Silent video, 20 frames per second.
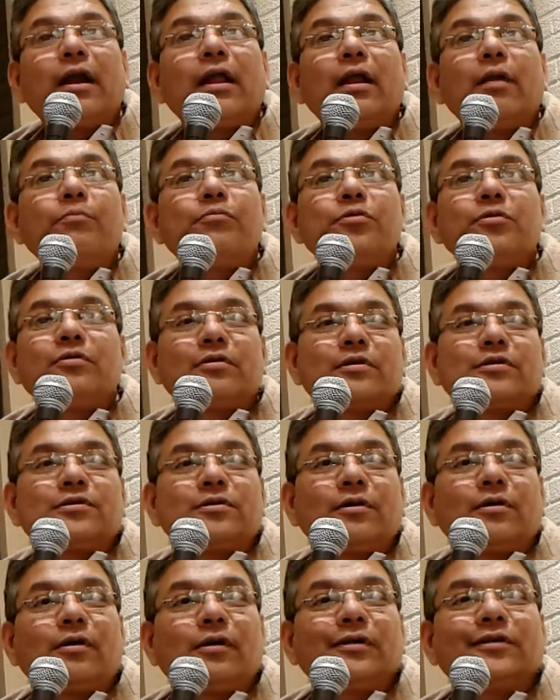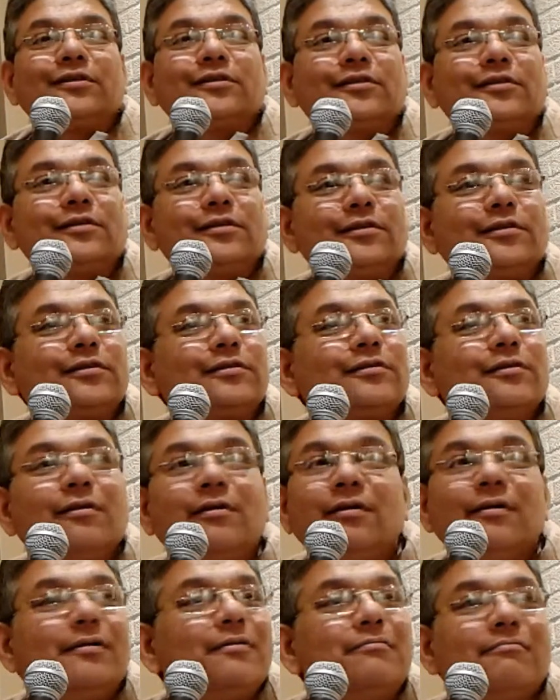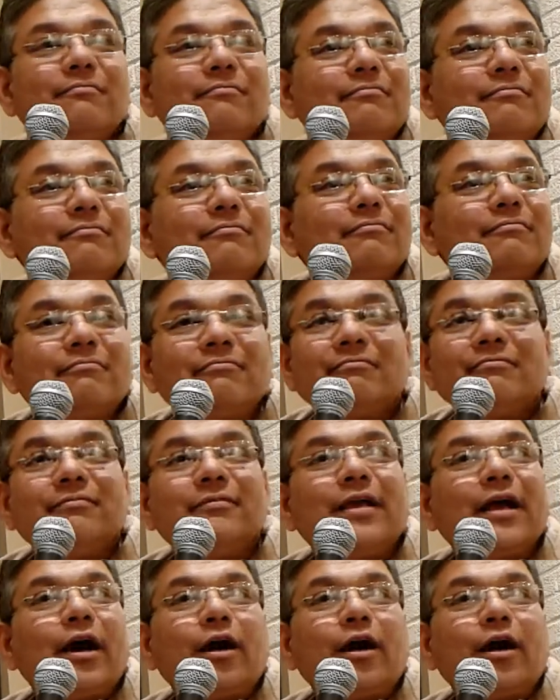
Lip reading: help you in Krishna consciousness, they